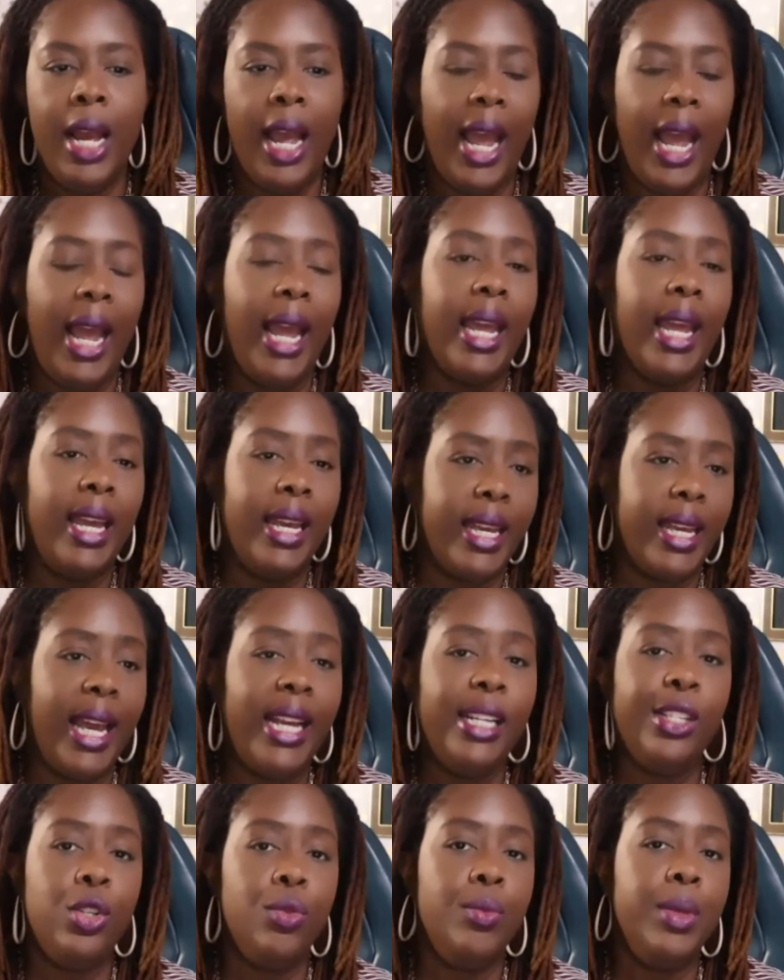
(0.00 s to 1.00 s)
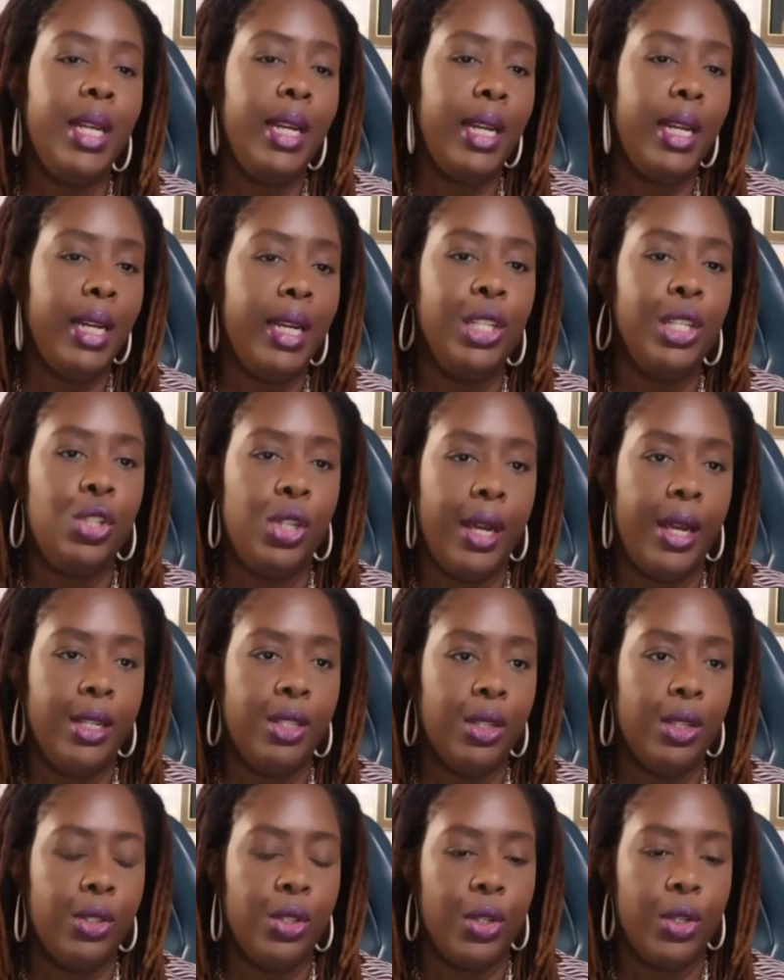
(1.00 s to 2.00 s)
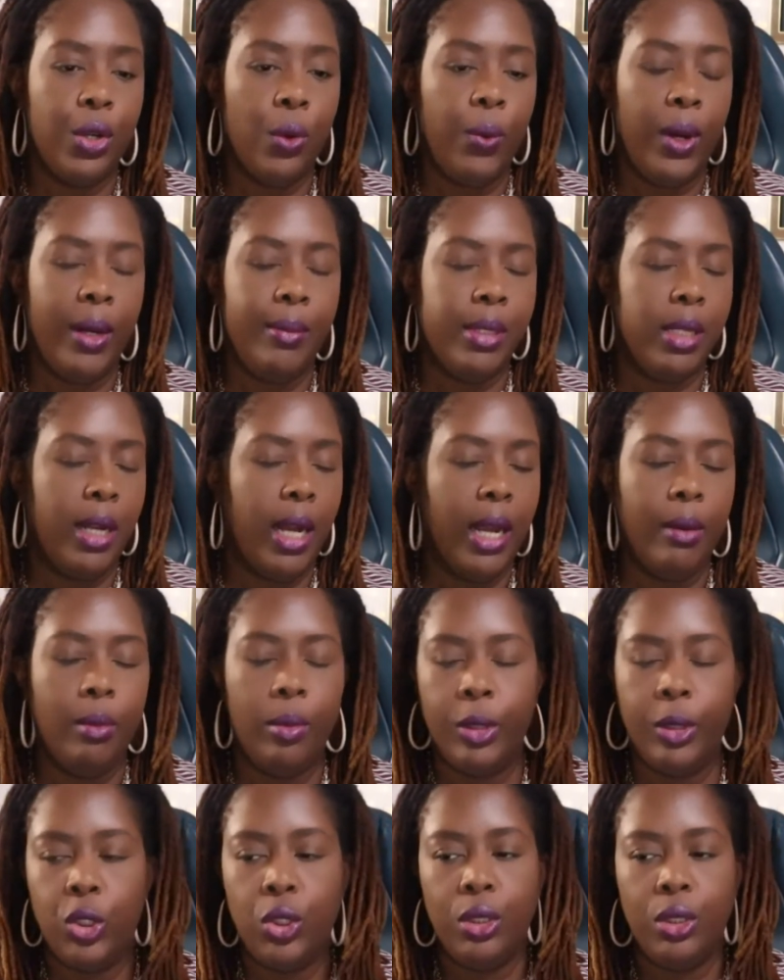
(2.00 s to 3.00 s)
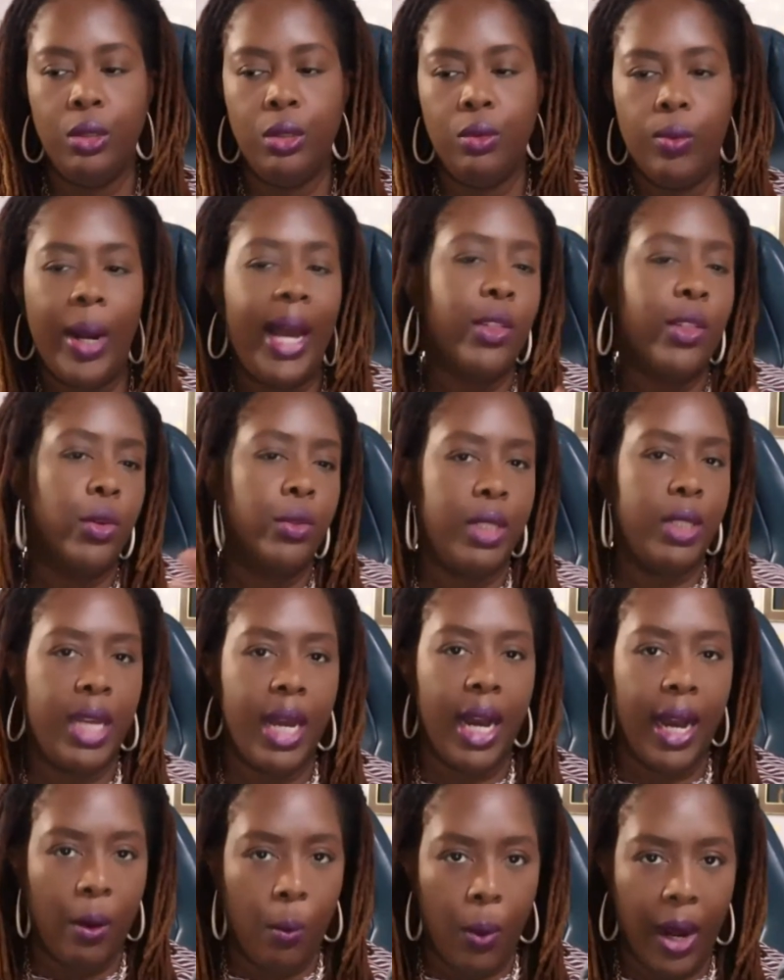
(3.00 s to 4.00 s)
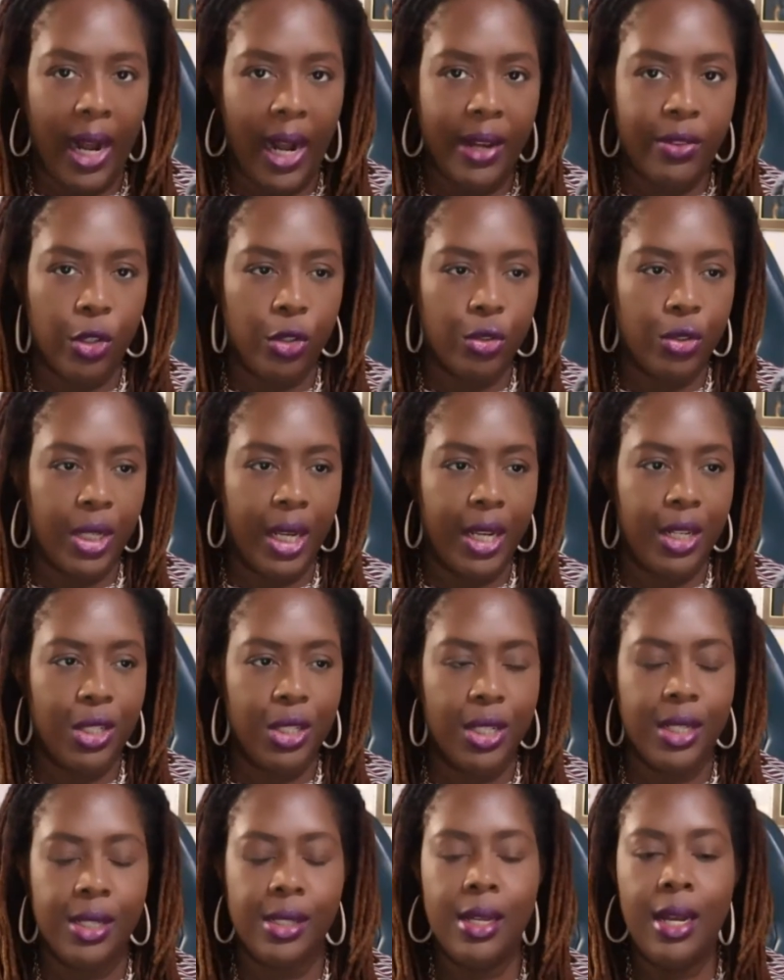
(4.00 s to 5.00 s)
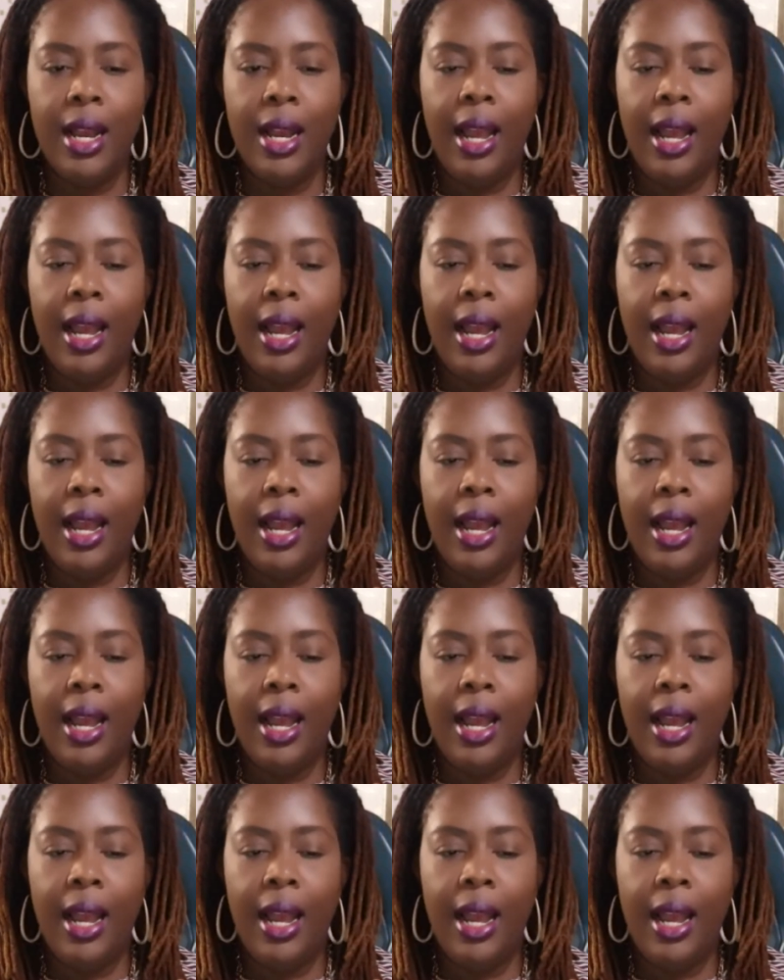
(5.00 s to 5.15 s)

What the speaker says: hey, in case you need any changes to your website, but you rather DIY those changes